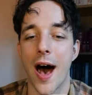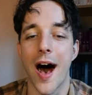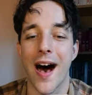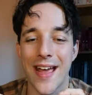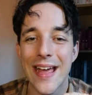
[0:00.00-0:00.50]

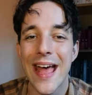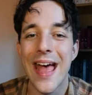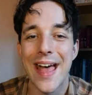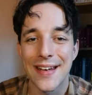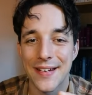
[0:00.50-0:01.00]

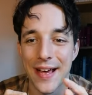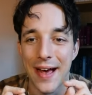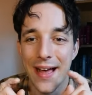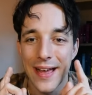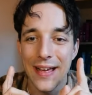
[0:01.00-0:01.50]
I-N.
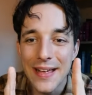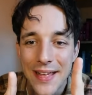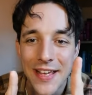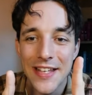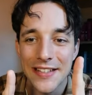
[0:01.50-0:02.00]

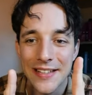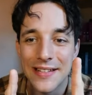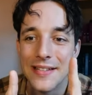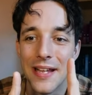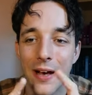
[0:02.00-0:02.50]

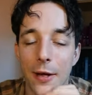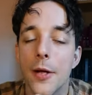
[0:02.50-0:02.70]
In.